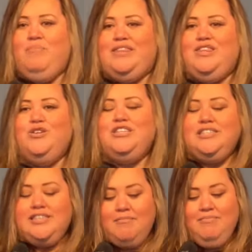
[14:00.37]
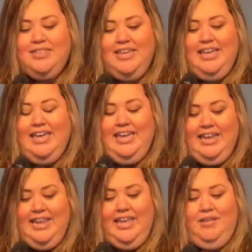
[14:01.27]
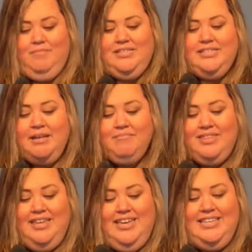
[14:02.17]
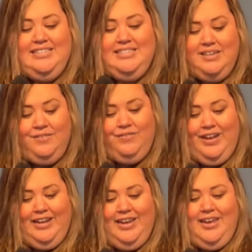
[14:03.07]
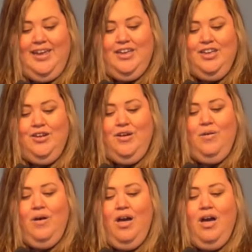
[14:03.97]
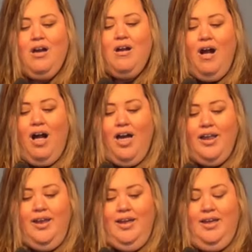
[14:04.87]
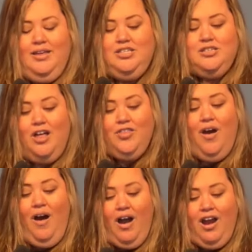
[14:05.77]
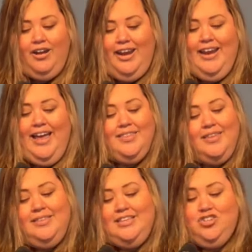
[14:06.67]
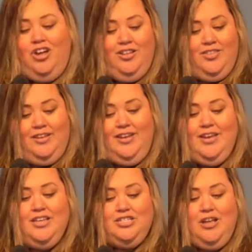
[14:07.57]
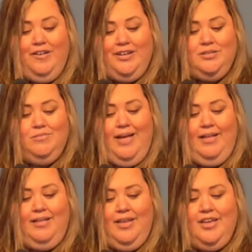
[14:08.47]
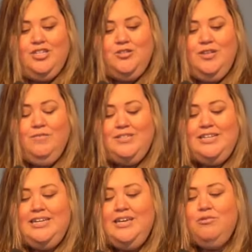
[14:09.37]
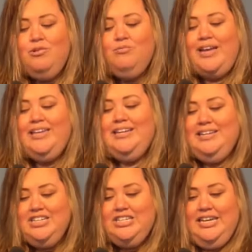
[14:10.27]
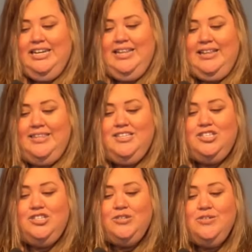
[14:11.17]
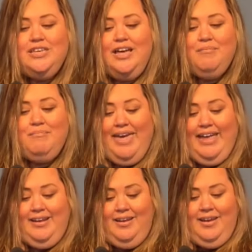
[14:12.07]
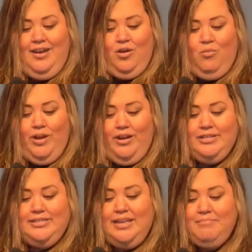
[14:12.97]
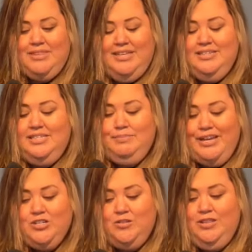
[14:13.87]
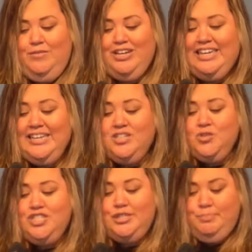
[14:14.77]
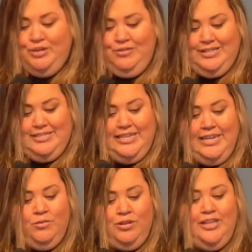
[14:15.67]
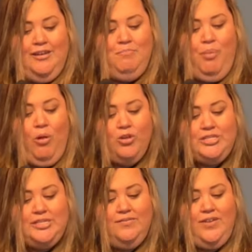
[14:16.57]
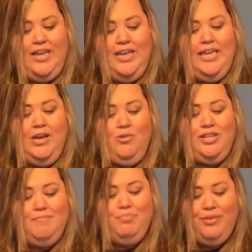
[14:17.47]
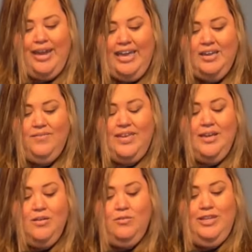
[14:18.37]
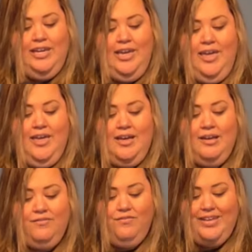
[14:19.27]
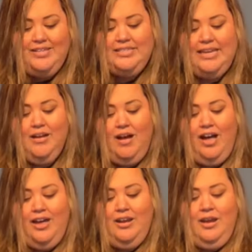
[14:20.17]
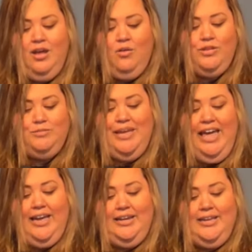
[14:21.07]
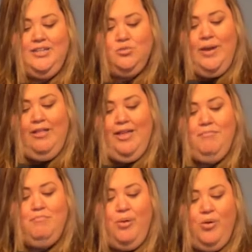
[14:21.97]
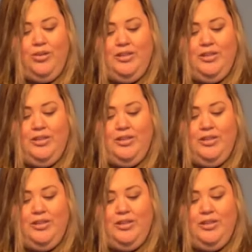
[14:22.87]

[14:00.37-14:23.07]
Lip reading: but there's something in him. Something is different. You know, God saw the heart, and I think that Jonathan saw it as well. So there was an equal recognition that these two young men were something special. They were kindred spirits, equally impulsive, equally brave, equally convinced that God was behind Israel, and